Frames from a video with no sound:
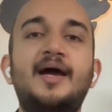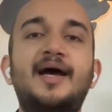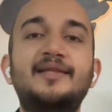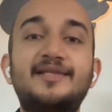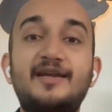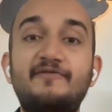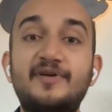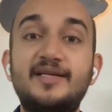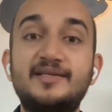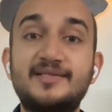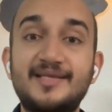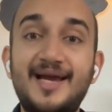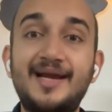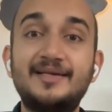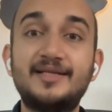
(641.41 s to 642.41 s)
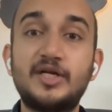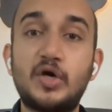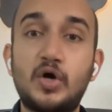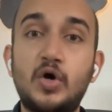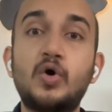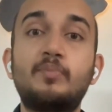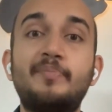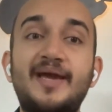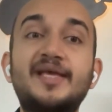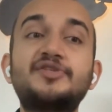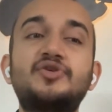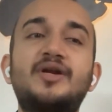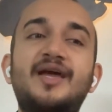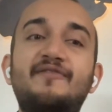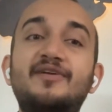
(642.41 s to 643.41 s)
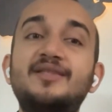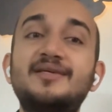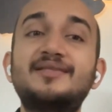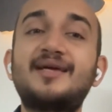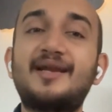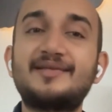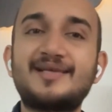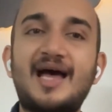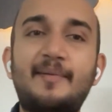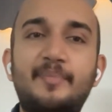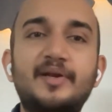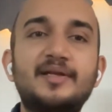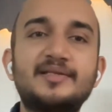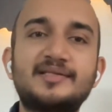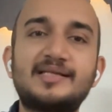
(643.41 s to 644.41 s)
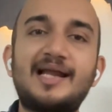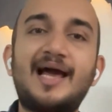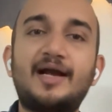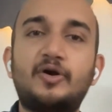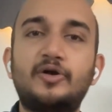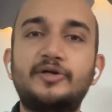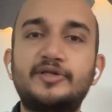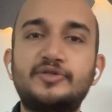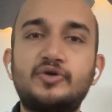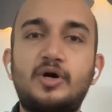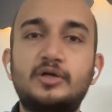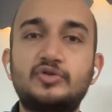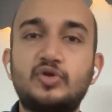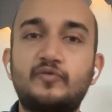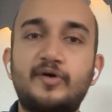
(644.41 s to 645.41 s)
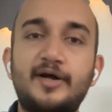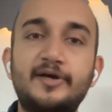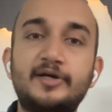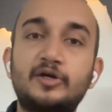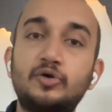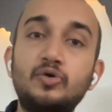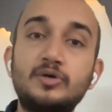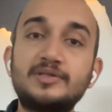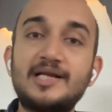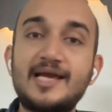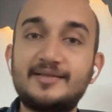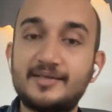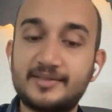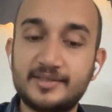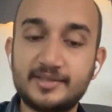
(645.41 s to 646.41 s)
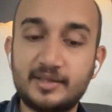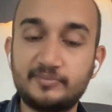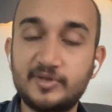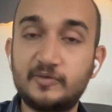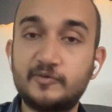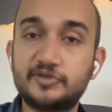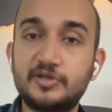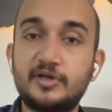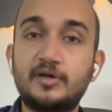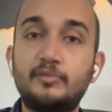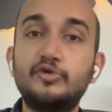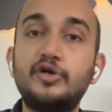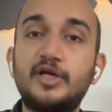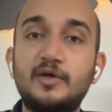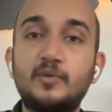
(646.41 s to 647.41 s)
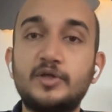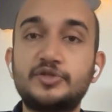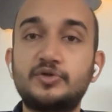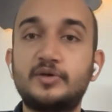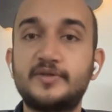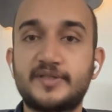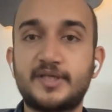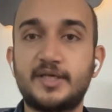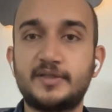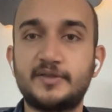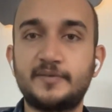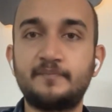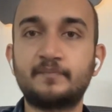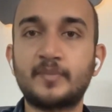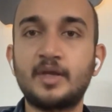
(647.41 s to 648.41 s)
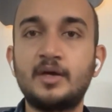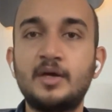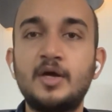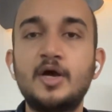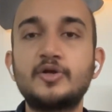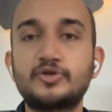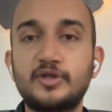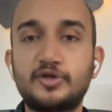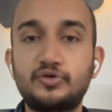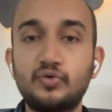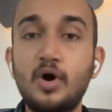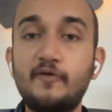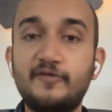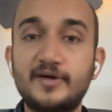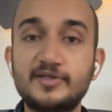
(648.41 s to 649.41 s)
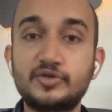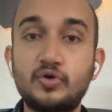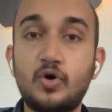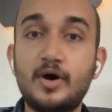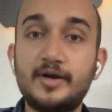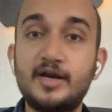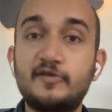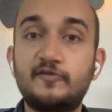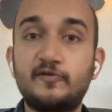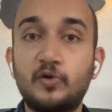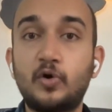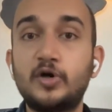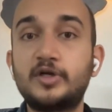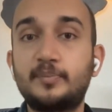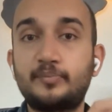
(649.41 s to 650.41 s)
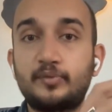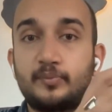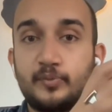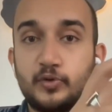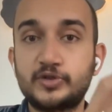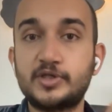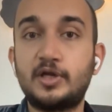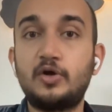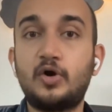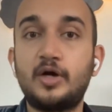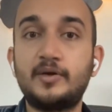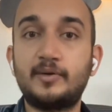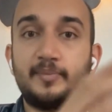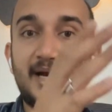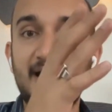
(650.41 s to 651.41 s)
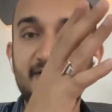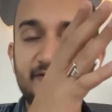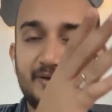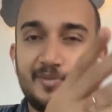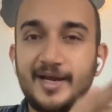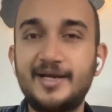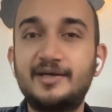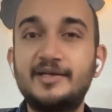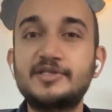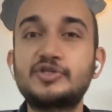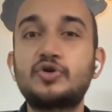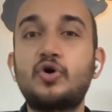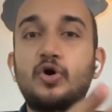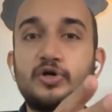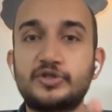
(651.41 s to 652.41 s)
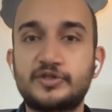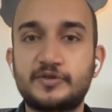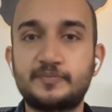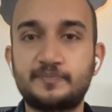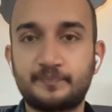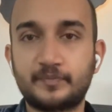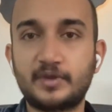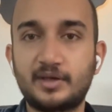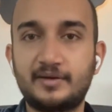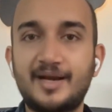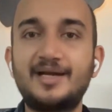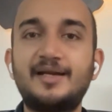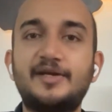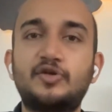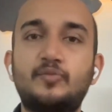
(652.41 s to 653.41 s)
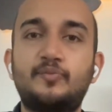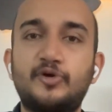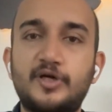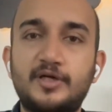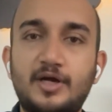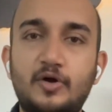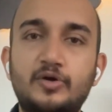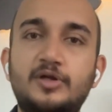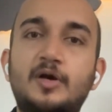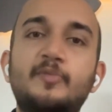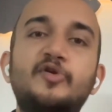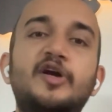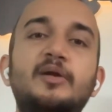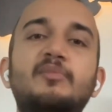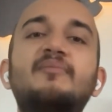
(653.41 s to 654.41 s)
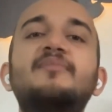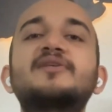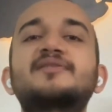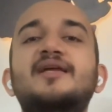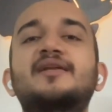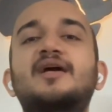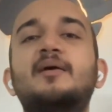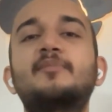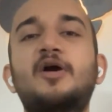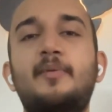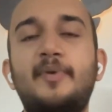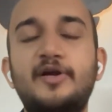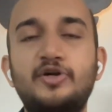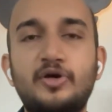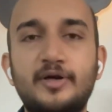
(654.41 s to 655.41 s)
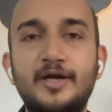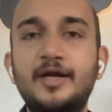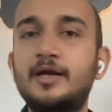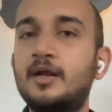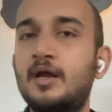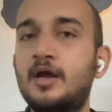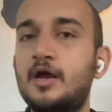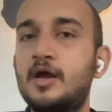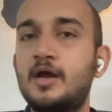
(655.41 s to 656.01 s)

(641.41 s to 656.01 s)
And then we decide that, oh, based on everything that has happened in Slack or Discord so far, it looks like this is something which the community wants to discuss. So the two of us go on and float a proposal on a platform like Discourse, right? Like you put it out, community members can come comment on it.